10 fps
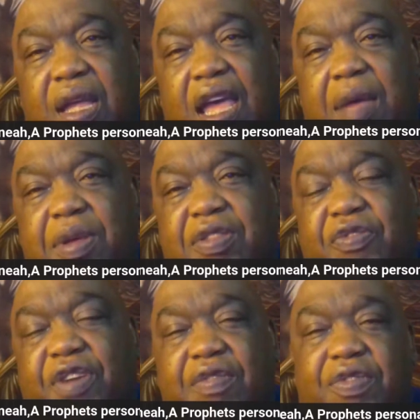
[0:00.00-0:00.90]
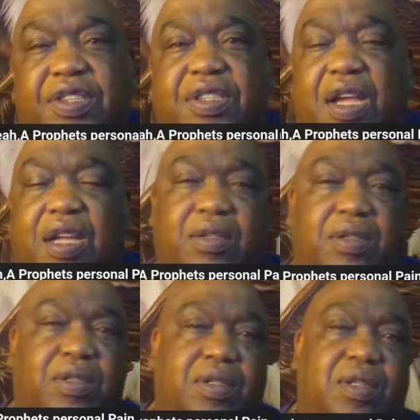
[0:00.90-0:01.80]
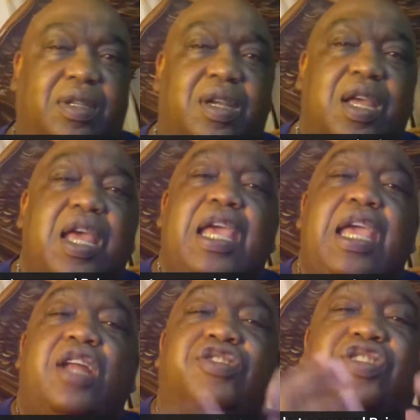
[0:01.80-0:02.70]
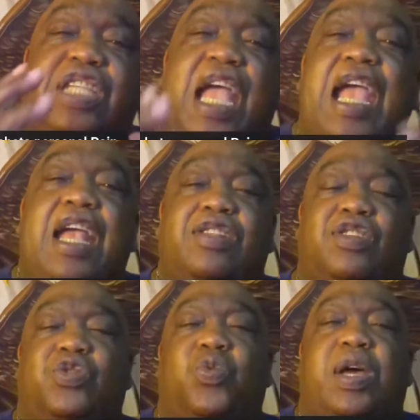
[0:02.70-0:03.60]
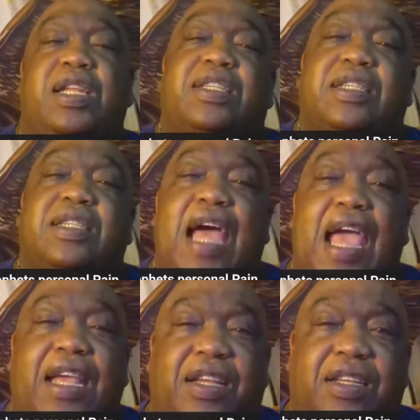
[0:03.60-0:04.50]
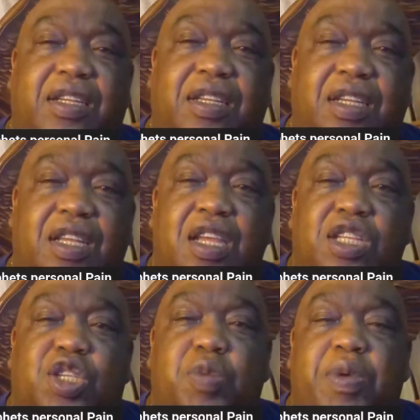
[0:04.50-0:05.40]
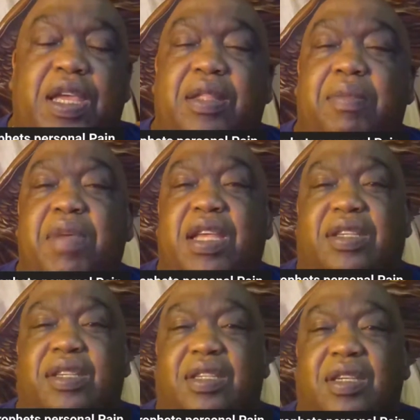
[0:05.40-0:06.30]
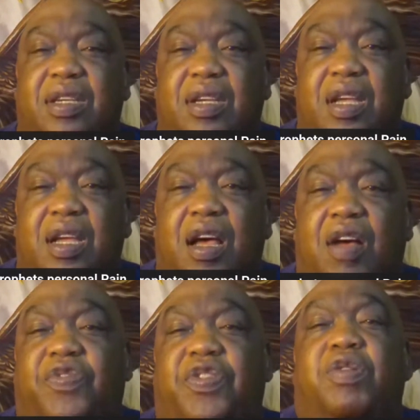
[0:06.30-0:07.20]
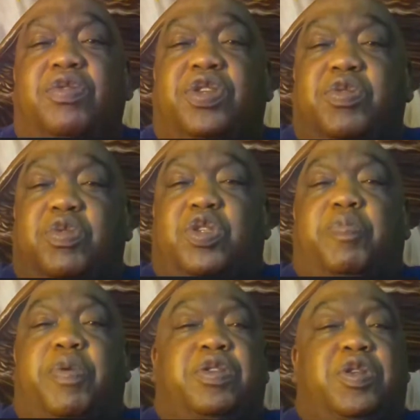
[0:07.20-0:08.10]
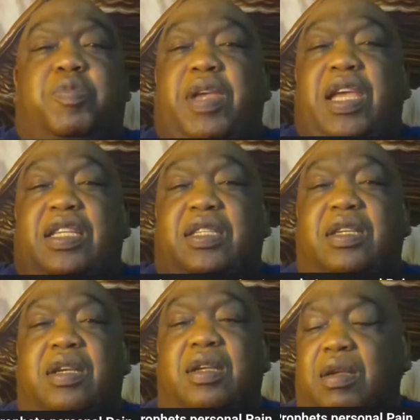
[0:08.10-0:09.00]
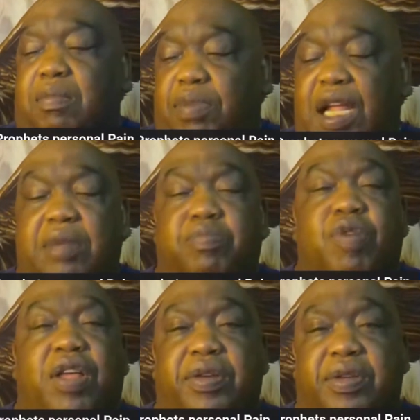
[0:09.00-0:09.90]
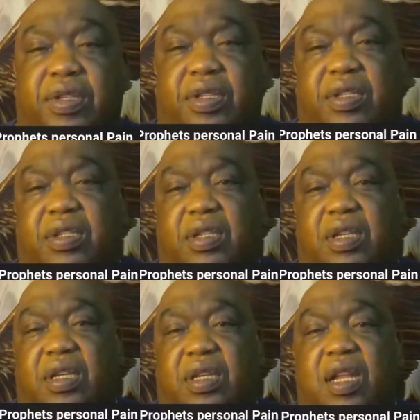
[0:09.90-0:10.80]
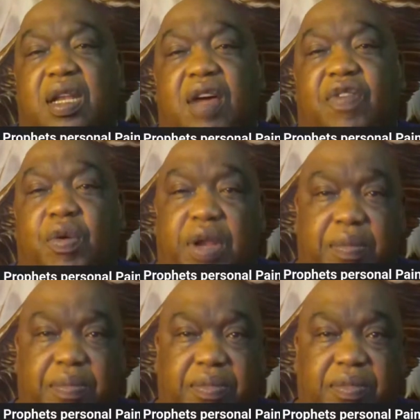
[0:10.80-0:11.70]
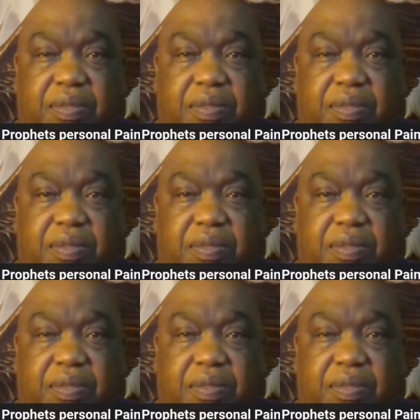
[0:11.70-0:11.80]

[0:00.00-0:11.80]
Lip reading: and be the favorite son. He understands what it's like to be in the midst of those who were supposed to be his blood brothers, love on him,